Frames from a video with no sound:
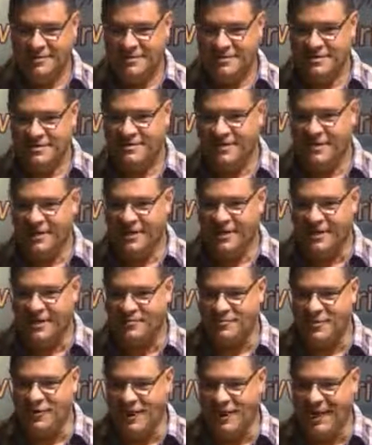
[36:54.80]
in
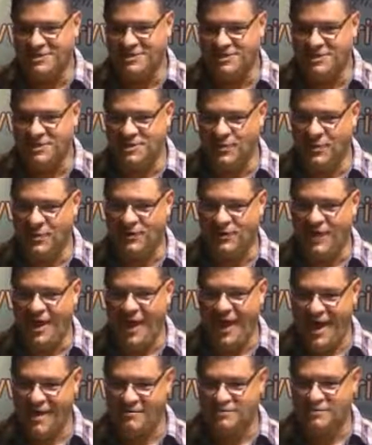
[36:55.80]
communication with the
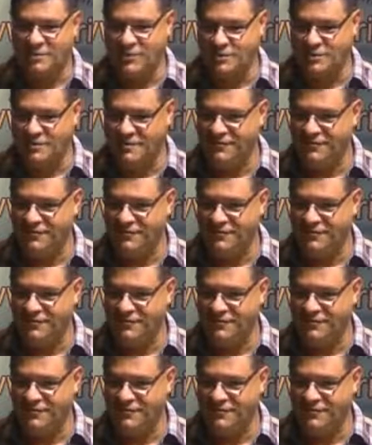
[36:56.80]
absolute divine.